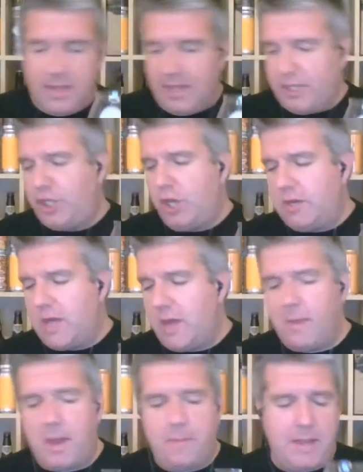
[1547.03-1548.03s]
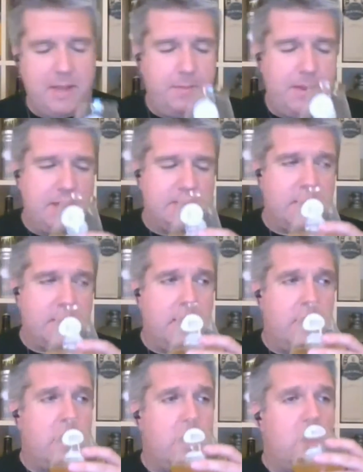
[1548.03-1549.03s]
Getting shut down by Pete, Peter
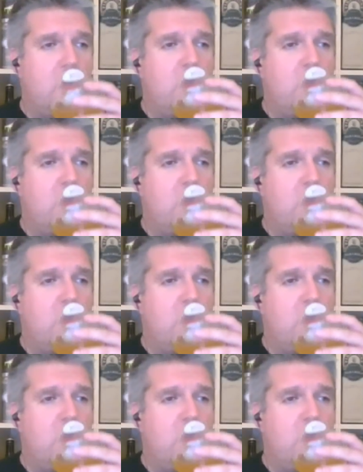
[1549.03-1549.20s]
Zien.